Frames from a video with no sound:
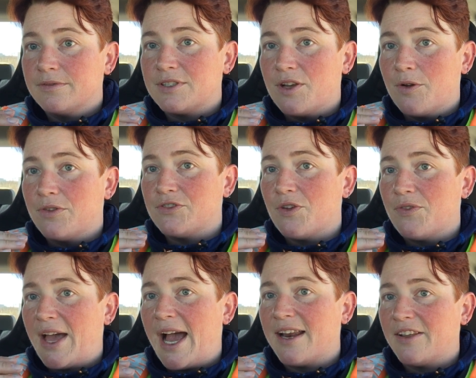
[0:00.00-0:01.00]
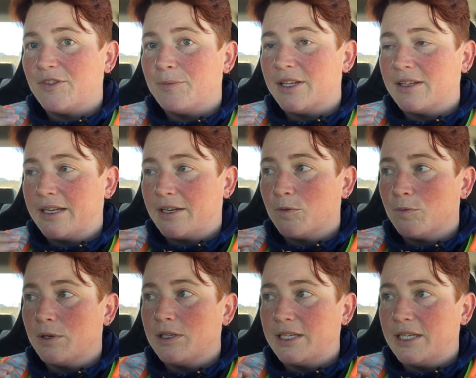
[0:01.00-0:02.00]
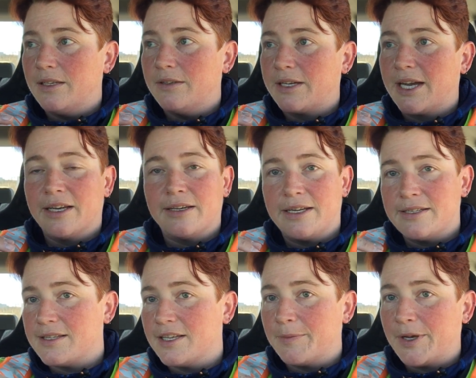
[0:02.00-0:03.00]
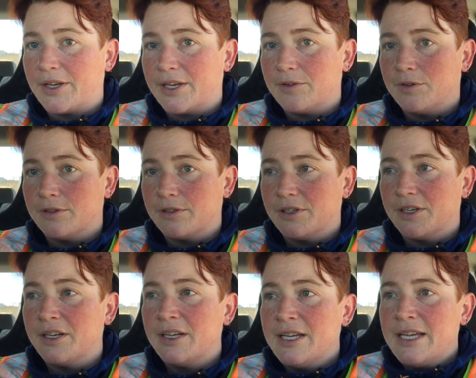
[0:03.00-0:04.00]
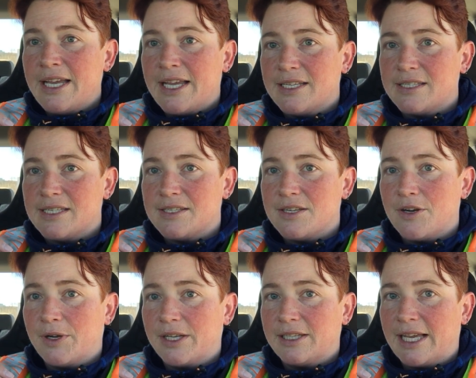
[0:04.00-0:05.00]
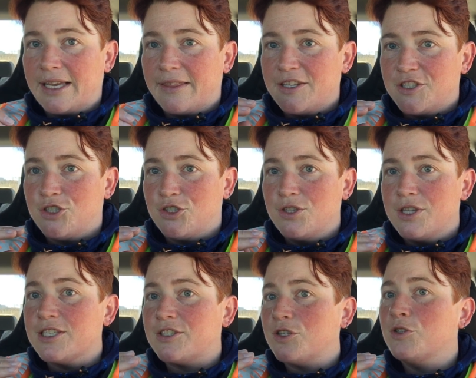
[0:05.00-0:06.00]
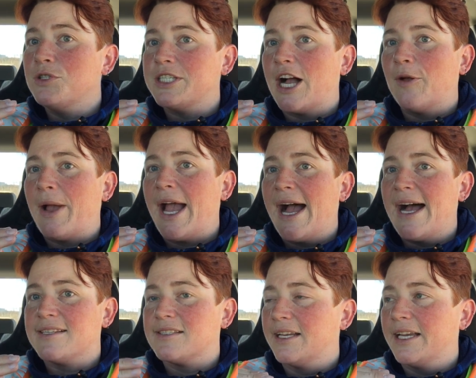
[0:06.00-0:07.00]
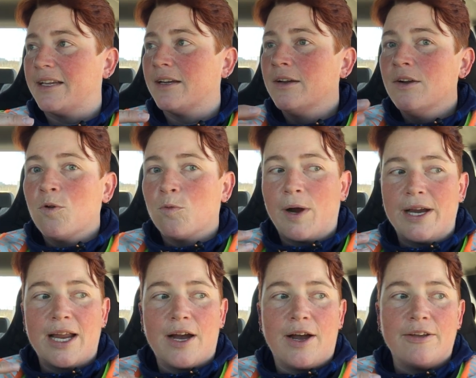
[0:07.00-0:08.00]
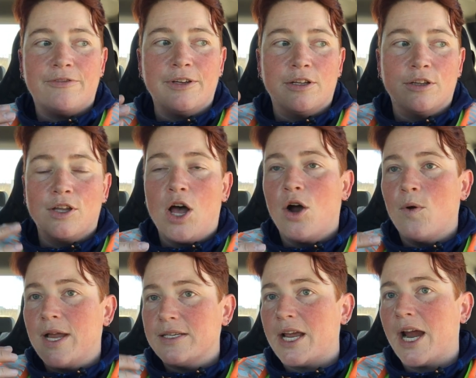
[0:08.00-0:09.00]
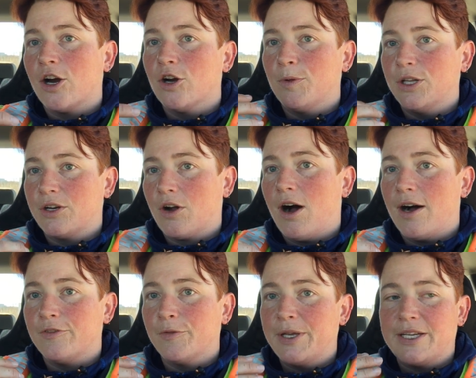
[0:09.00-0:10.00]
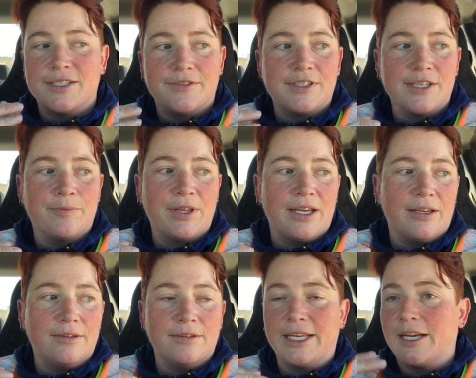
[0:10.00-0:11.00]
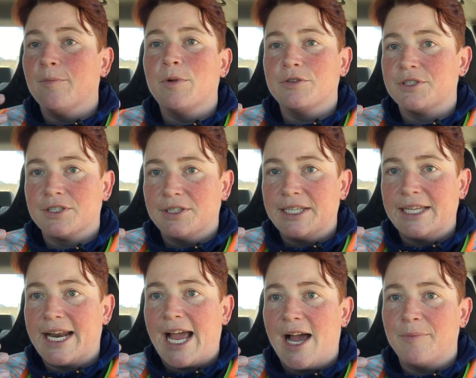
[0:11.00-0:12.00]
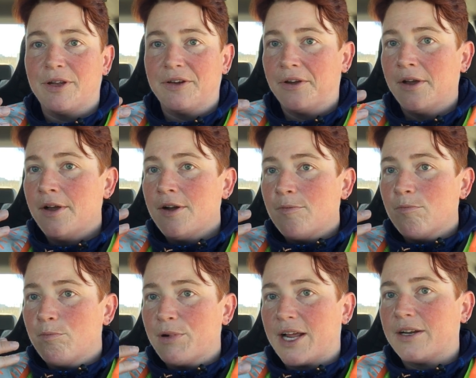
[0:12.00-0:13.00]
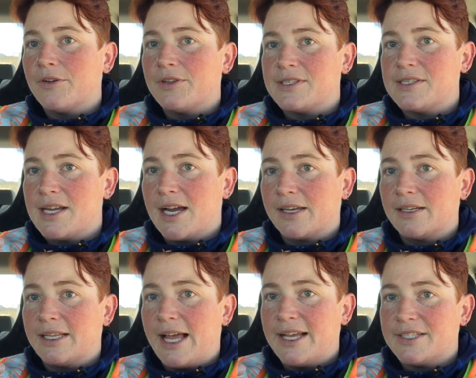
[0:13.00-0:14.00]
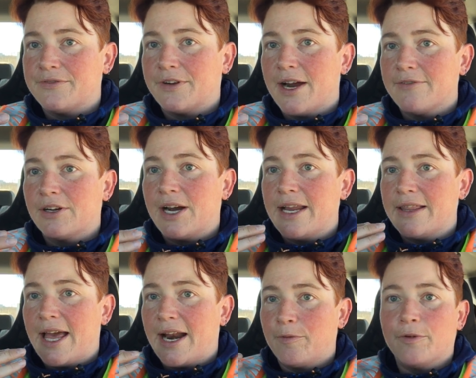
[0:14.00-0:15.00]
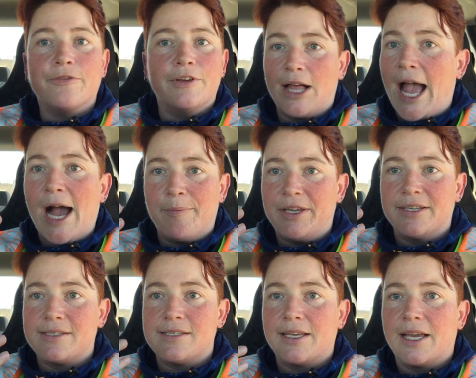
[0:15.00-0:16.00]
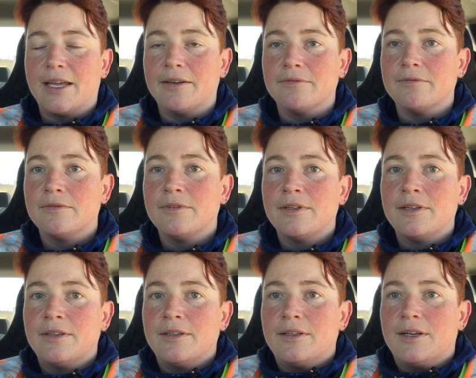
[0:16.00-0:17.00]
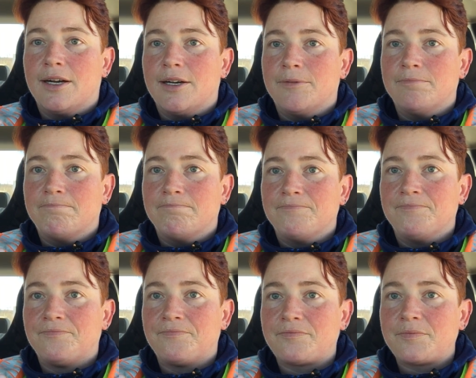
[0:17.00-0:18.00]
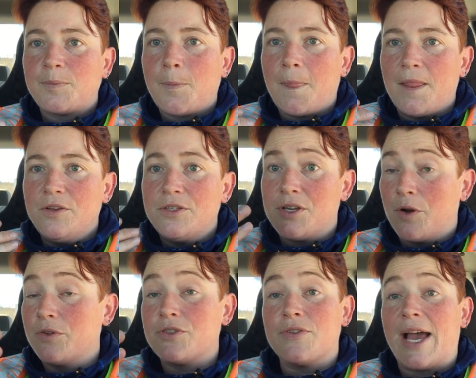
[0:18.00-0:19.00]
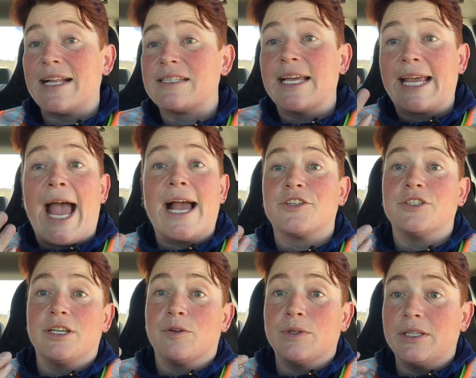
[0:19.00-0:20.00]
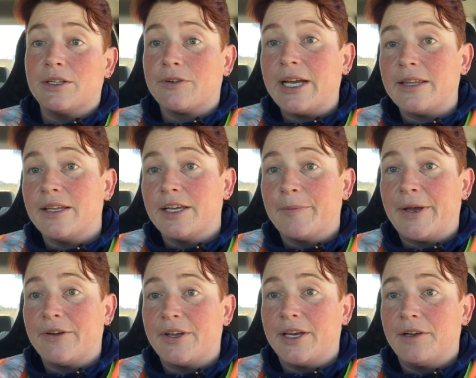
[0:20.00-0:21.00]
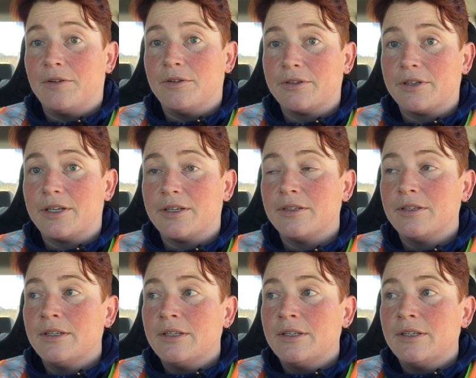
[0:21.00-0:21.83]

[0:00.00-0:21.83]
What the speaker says: So that has been, like, a really kind of nice thing about getting older, is knowing, like, this too shall pass. Like, right now I feel low and terrible and awful because of something, like, emotionally that happened, but I know this is not going to last forever and that I will feel happiness again. So that's like actually a really great thing about getting older.